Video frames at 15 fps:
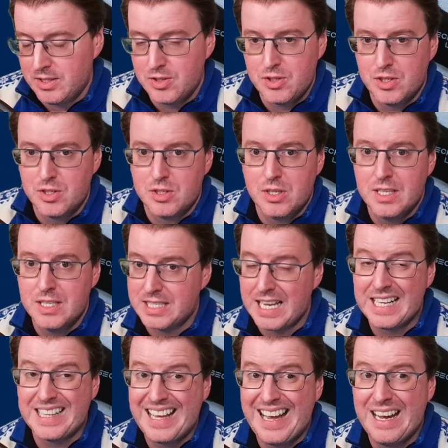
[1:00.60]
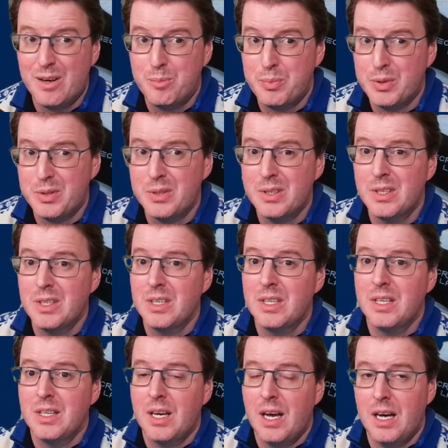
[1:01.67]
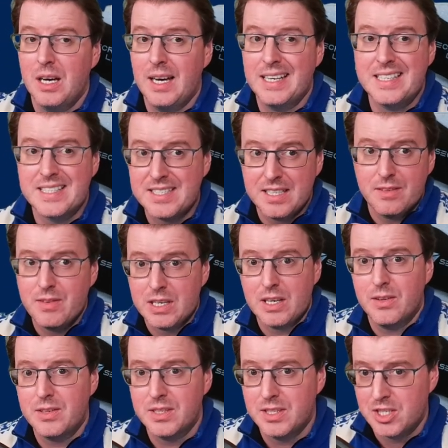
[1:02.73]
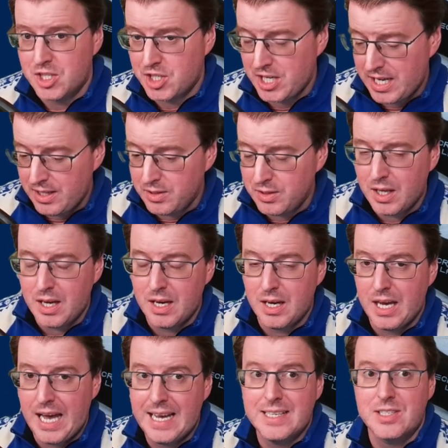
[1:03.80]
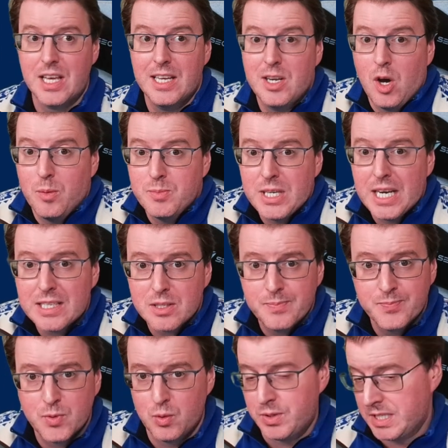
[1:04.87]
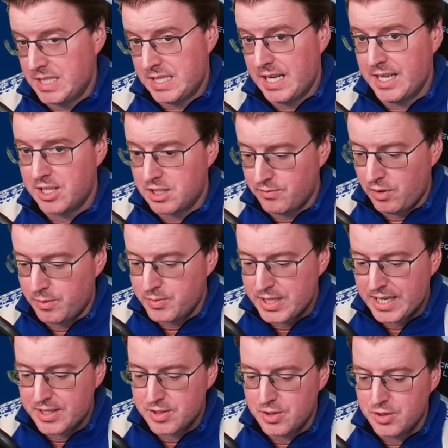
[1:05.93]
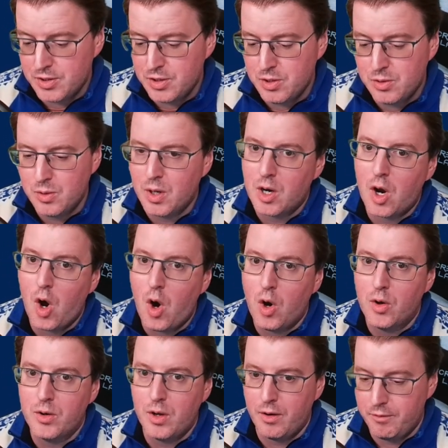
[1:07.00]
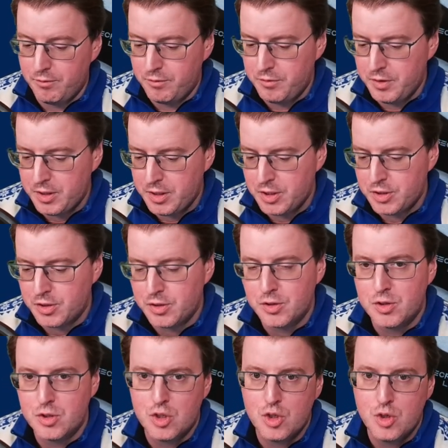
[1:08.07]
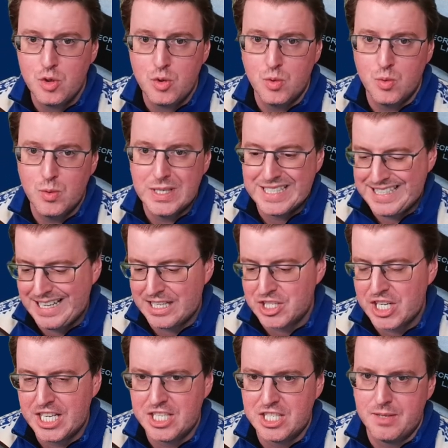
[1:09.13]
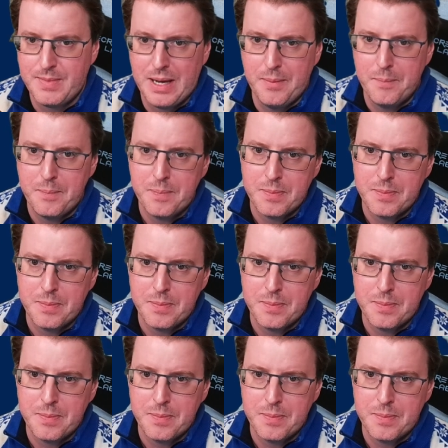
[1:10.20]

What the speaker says: is just take that output and instead of it going to the shell as an object or as a selection of objects, do convert to -HTML.